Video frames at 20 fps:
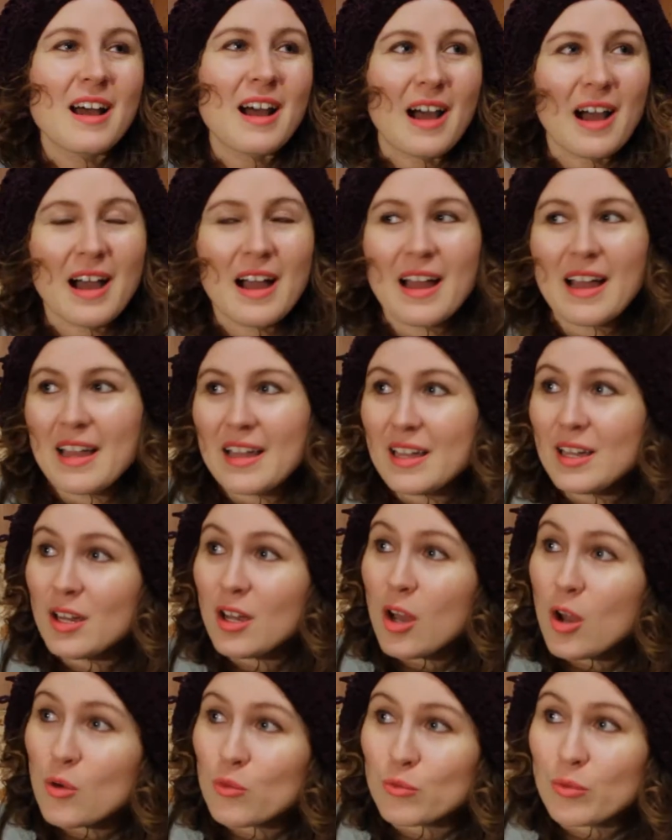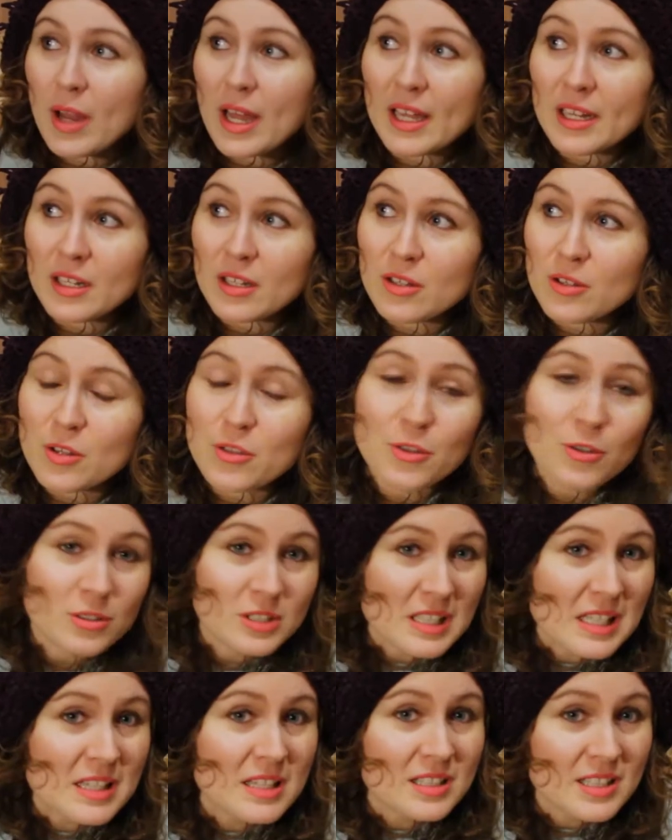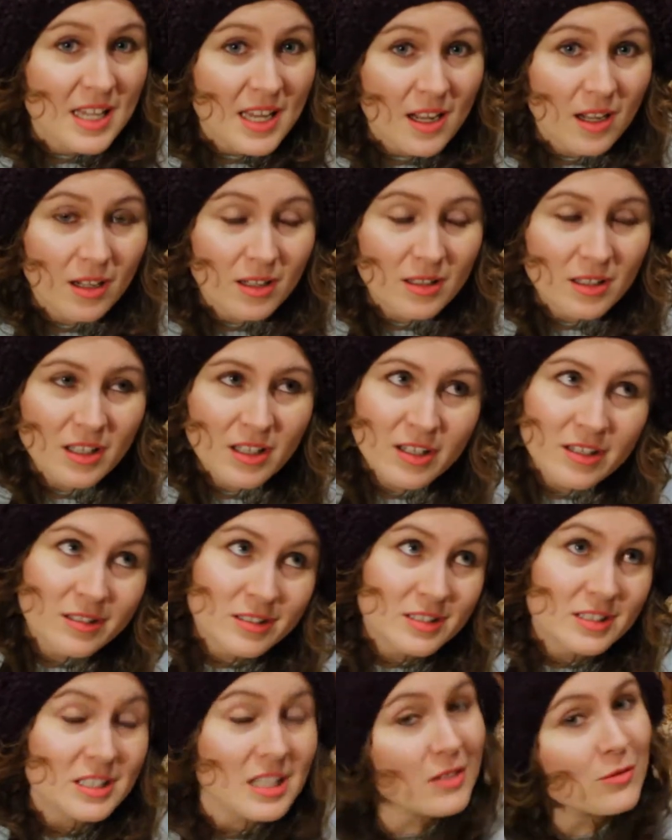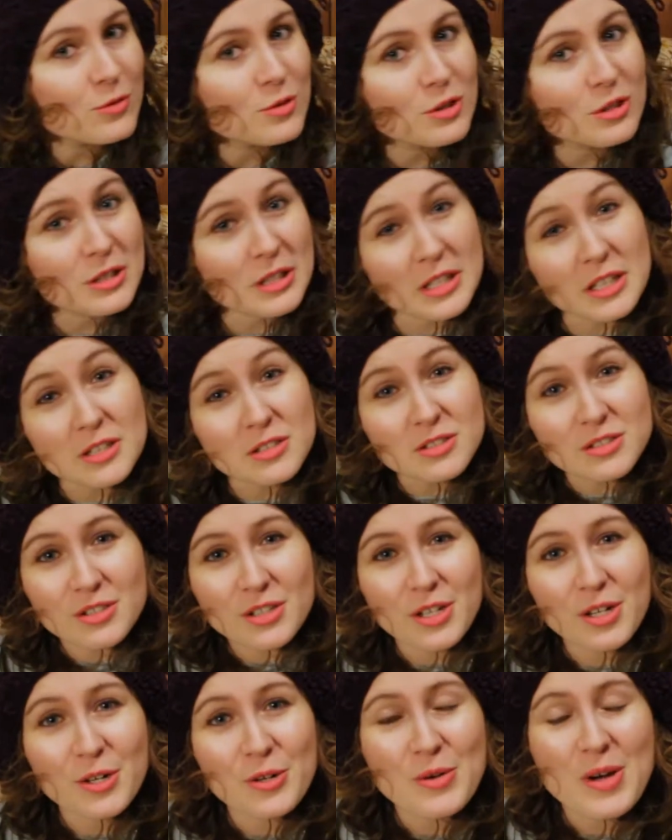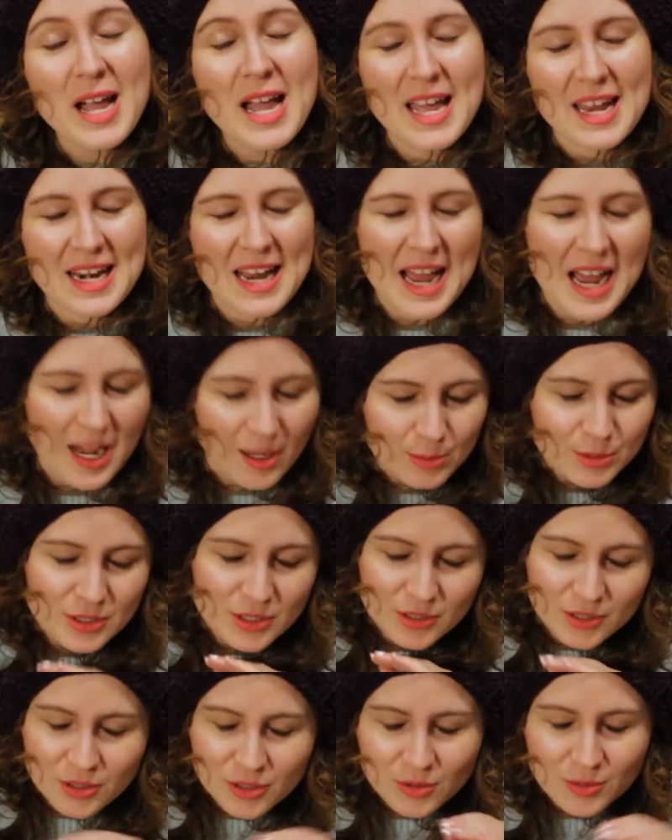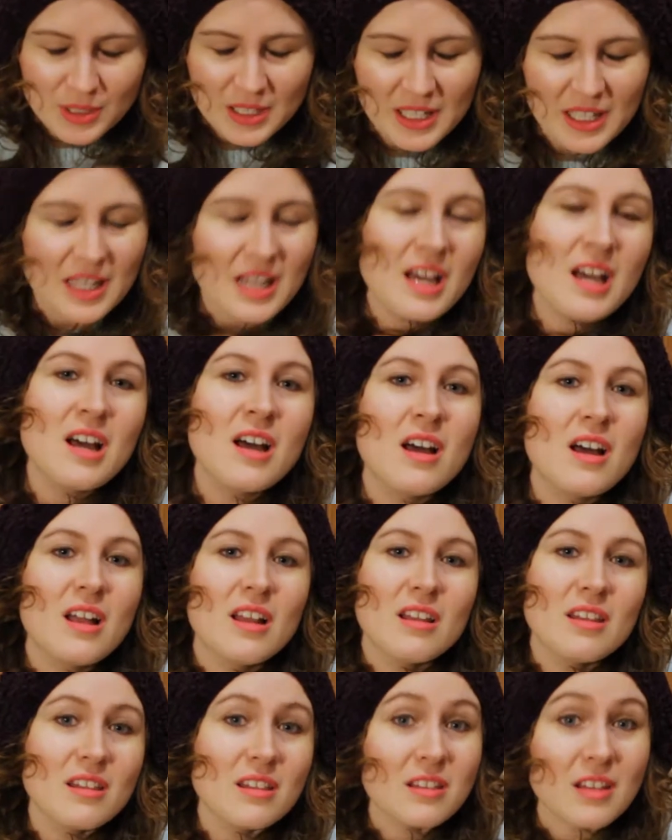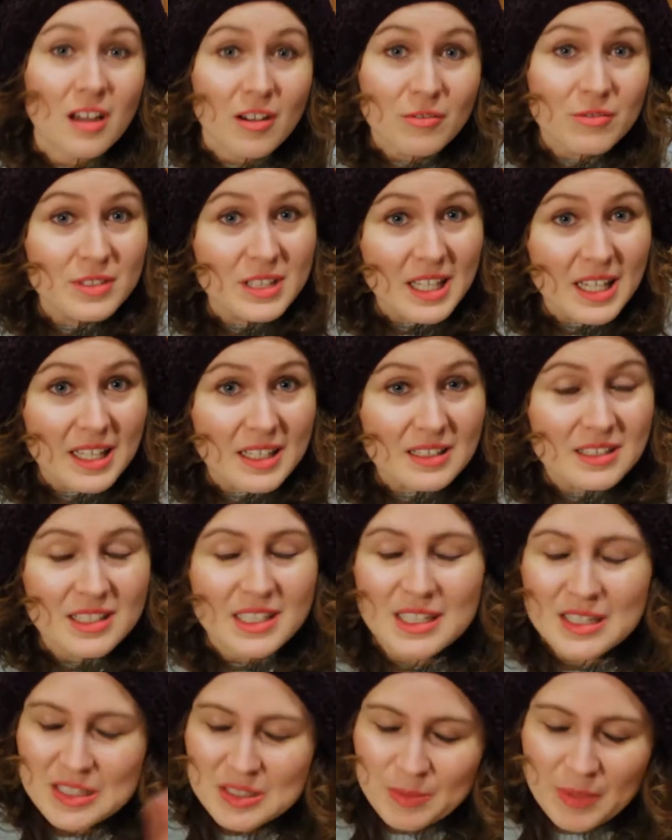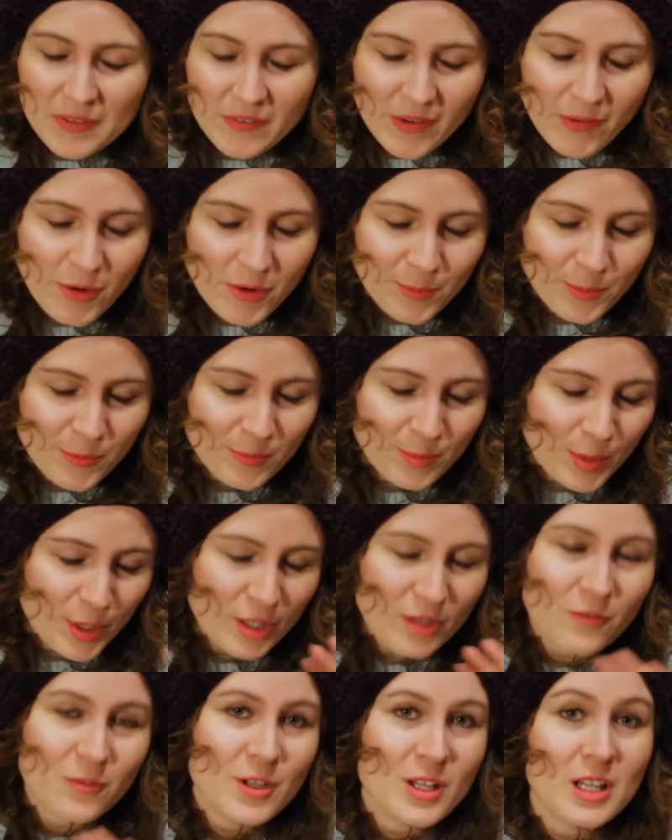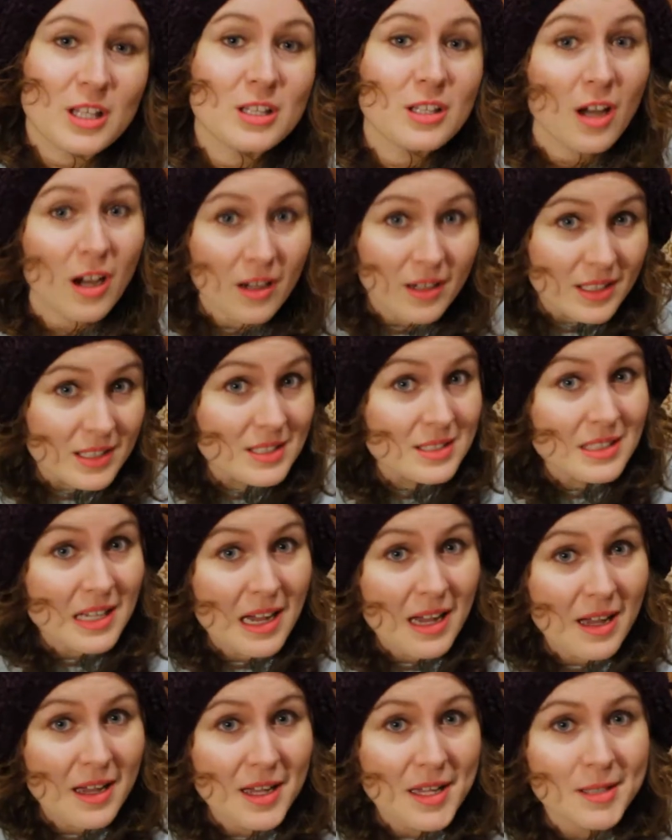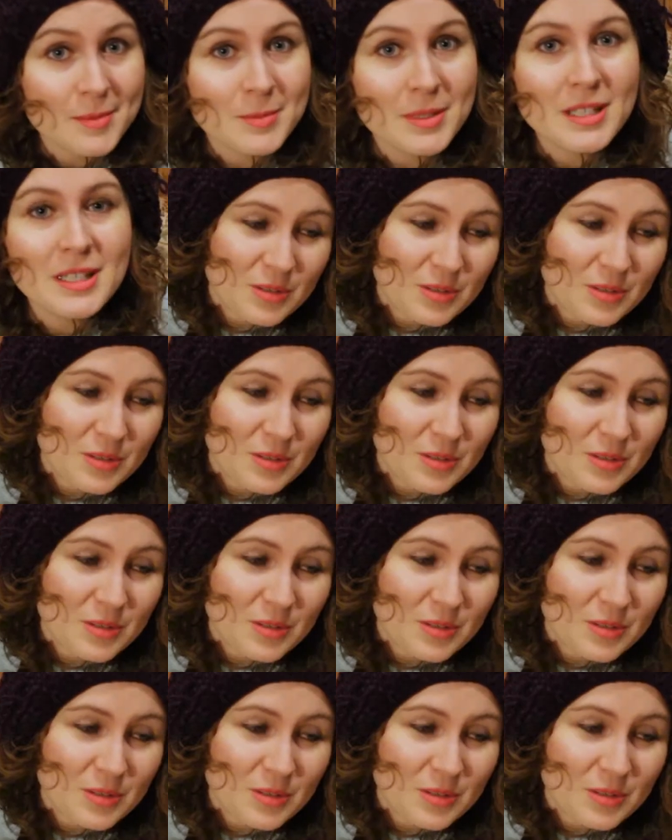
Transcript: I read The 13th Tale several years ago and absolutely loved it. It is my favorite book for the longest time.